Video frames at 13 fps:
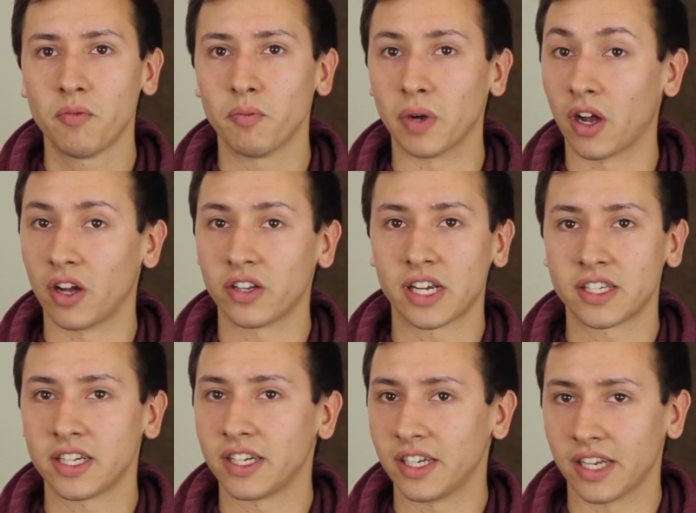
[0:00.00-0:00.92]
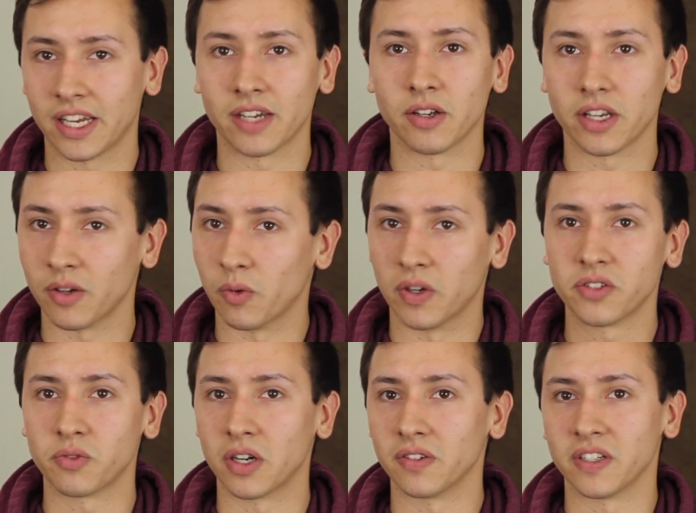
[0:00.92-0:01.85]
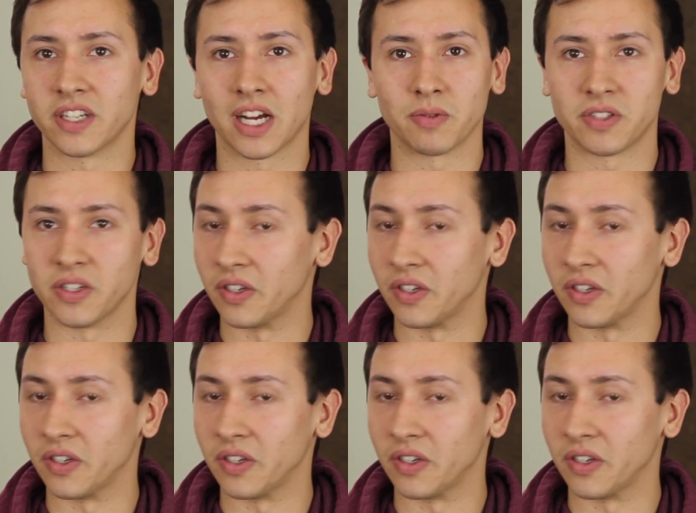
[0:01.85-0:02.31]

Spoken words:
But contacting, it was rough at times.